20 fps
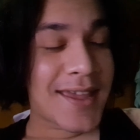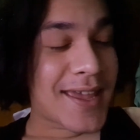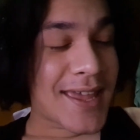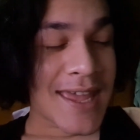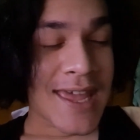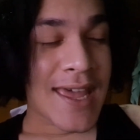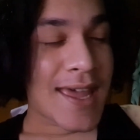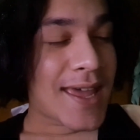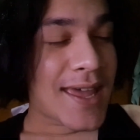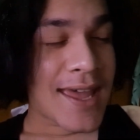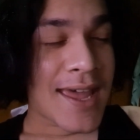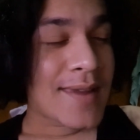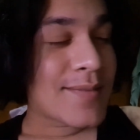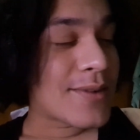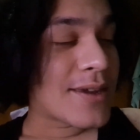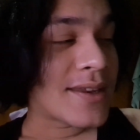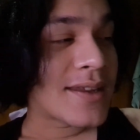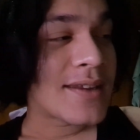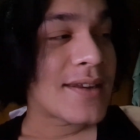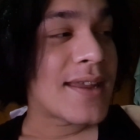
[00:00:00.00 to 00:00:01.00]
I, I'm
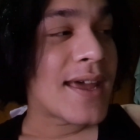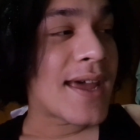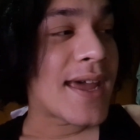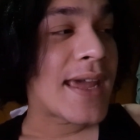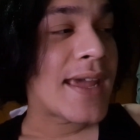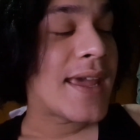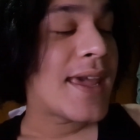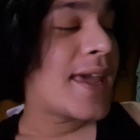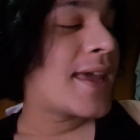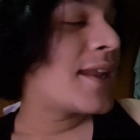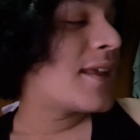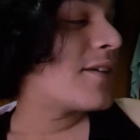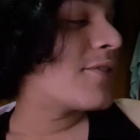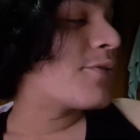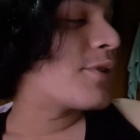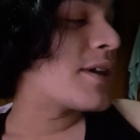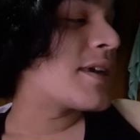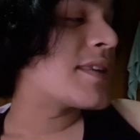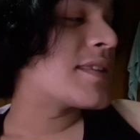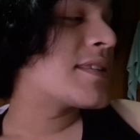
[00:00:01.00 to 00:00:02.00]
gonna die.
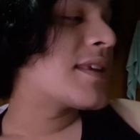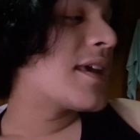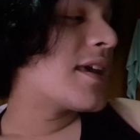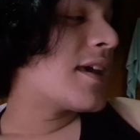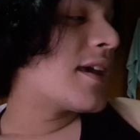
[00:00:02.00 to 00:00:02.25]
Anyways,